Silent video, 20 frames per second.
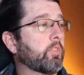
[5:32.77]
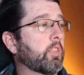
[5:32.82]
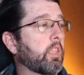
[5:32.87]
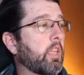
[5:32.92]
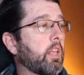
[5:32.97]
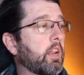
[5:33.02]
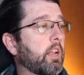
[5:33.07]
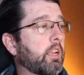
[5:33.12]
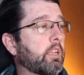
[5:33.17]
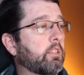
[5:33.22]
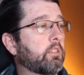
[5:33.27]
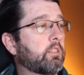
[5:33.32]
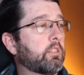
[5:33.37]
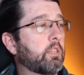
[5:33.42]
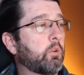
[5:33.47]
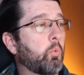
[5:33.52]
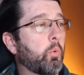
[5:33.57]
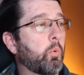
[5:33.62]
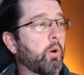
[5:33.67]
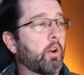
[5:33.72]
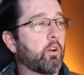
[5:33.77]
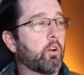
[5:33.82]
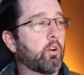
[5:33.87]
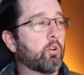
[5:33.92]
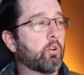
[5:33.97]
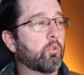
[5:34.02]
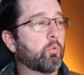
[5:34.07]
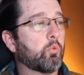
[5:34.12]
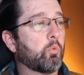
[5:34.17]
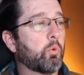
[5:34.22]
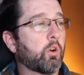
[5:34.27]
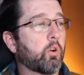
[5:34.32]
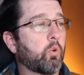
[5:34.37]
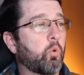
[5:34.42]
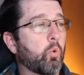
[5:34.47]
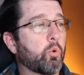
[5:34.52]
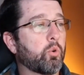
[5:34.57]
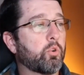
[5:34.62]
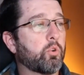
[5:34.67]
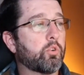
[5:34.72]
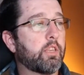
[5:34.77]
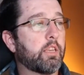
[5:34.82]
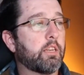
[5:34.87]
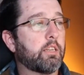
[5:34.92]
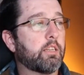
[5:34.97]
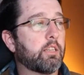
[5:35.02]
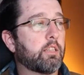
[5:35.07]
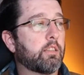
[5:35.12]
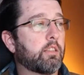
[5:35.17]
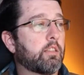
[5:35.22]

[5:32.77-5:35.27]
And I can see what quarters they did